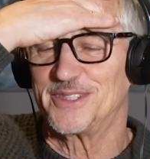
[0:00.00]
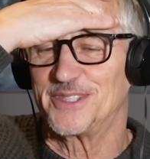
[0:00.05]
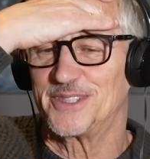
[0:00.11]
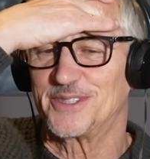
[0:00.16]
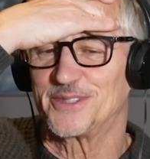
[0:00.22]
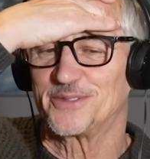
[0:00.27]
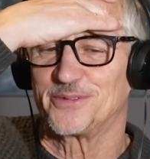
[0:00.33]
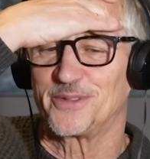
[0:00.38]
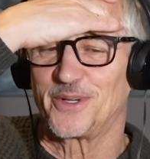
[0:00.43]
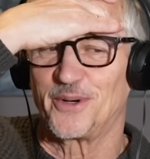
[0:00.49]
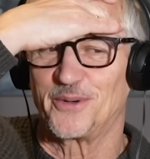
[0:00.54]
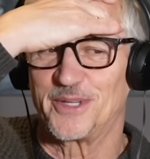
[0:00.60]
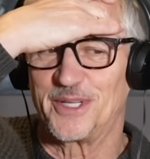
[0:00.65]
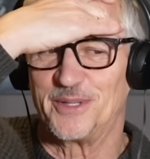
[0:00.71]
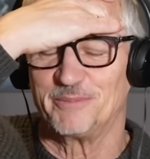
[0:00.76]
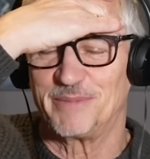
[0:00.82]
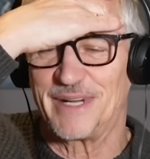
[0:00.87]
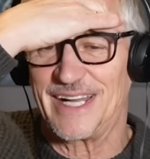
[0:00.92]
who just rolled
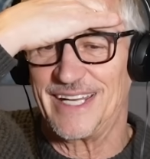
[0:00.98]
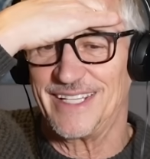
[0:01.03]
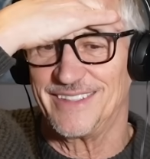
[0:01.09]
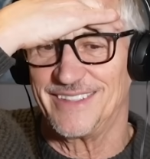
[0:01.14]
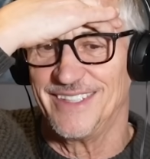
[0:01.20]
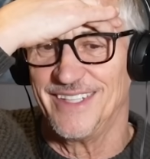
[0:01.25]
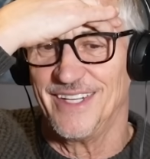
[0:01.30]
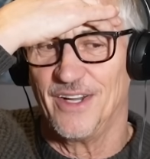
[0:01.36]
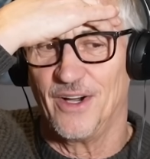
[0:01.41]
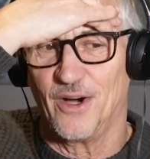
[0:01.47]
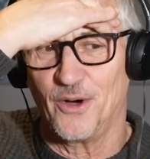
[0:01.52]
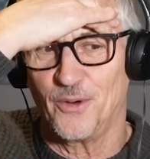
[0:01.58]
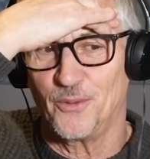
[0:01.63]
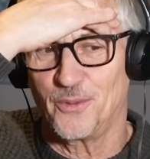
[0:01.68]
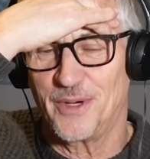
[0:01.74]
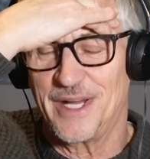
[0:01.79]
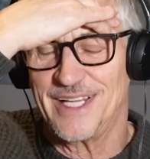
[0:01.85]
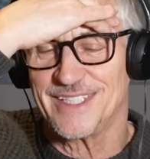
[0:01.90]
it back and,
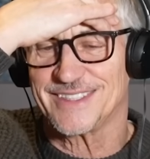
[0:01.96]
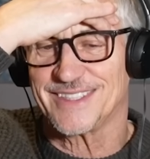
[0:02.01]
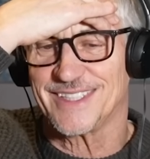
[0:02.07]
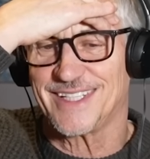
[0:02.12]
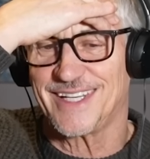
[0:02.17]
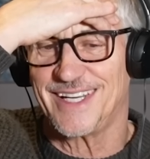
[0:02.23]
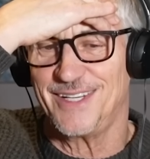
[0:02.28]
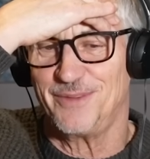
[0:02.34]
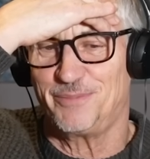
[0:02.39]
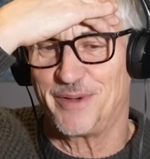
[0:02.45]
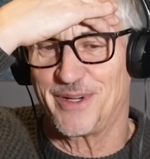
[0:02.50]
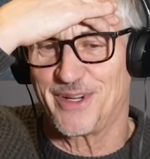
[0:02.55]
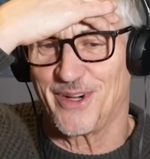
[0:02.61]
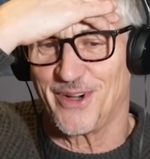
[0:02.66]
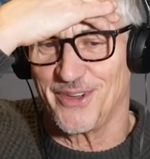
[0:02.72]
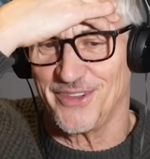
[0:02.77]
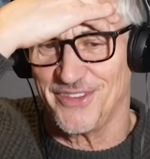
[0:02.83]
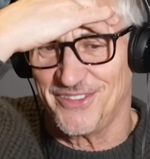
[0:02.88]
where's the keeper
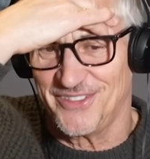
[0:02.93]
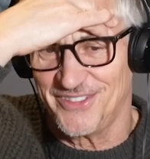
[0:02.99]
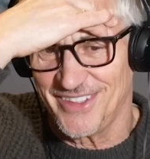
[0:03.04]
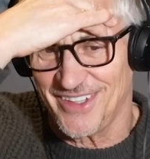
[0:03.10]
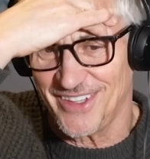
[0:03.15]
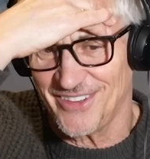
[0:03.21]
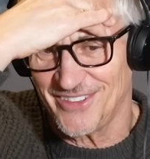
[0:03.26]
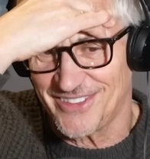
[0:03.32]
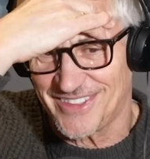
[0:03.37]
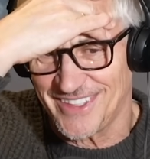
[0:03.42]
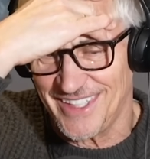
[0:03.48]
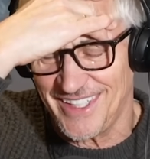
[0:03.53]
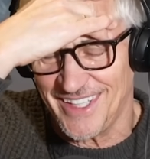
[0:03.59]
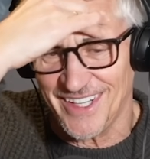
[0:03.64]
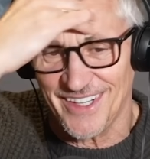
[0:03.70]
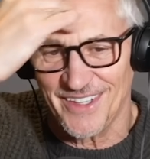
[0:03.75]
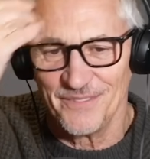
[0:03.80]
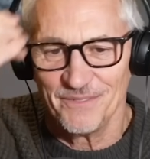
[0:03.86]
gone? Oh
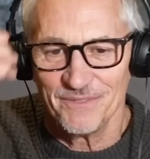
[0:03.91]
dear.